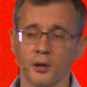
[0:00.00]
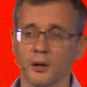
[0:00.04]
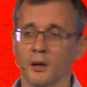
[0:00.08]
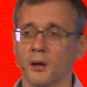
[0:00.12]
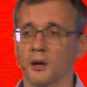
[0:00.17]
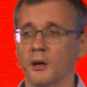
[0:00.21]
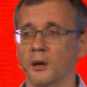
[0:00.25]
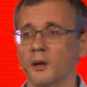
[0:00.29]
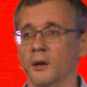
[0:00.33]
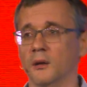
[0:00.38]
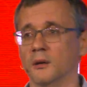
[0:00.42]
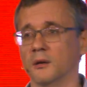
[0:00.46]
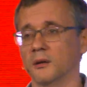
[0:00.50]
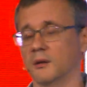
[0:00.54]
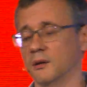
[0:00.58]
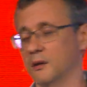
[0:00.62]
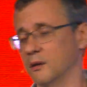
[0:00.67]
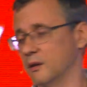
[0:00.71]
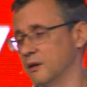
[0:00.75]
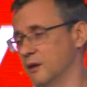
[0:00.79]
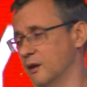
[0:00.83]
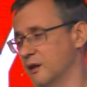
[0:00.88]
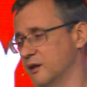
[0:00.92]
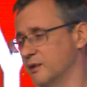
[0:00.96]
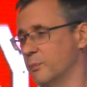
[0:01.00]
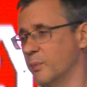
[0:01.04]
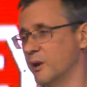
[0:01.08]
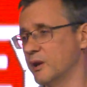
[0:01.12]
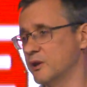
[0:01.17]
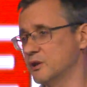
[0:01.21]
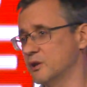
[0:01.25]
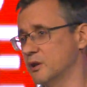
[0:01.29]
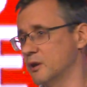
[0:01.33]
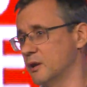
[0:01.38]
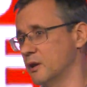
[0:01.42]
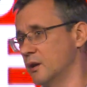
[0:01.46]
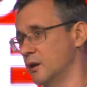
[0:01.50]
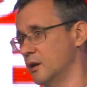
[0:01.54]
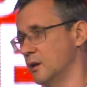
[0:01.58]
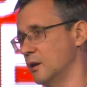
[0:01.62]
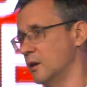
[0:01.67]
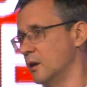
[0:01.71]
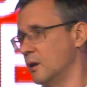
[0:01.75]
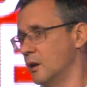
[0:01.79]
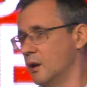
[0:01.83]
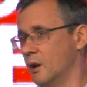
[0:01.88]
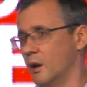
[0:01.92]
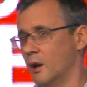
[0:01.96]
and especially
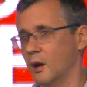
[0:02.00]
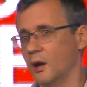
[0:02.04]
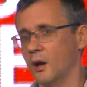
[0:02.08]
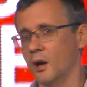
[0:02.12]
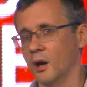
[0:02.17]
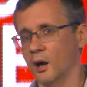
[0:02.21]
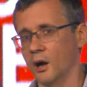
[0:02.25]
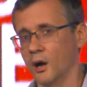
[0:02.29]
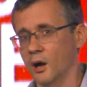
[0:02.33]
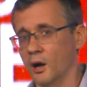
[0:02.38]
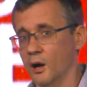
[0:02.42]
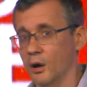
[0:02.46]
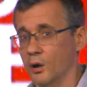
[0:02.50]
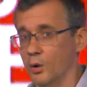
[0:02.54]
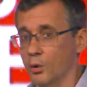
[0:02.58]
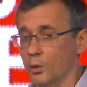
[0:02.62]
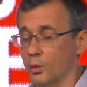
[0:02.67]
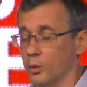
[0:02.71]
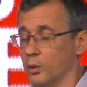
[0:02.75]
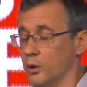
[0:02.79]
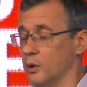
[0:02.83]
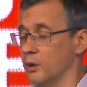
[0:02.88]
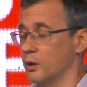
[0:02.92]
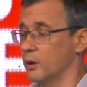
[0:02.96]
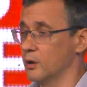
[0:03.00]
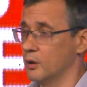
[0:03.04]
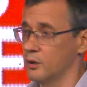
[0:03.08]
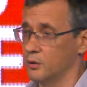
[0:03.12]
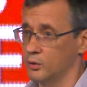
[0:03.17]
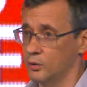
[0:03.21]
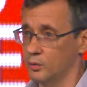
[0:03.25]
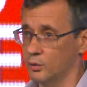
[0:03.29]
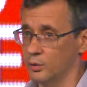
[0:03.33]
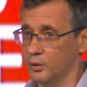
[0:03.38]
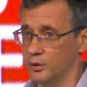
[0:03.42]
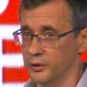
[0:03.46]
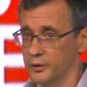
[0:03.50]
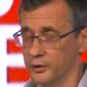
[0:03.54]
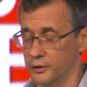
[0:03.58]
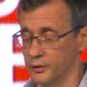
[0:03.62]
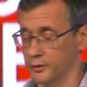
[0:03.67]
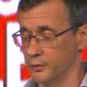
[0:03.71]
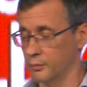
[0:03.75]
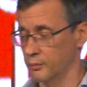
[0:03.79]
how we do it.